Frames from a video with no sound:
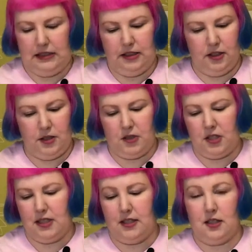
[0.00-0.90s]
you know,
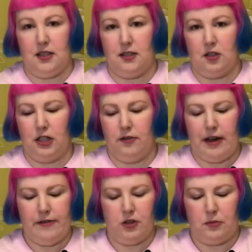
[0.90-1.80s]
especially since this is only a
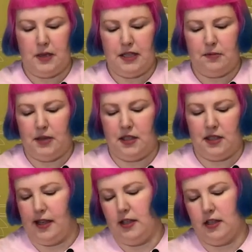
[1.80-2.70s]
500 piece, it makes
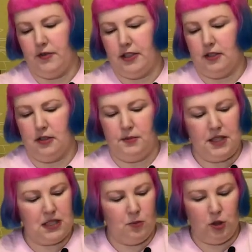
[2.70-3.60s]
sense if it's a little
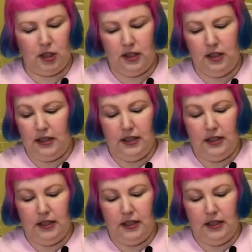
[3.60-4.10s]
bit smaller.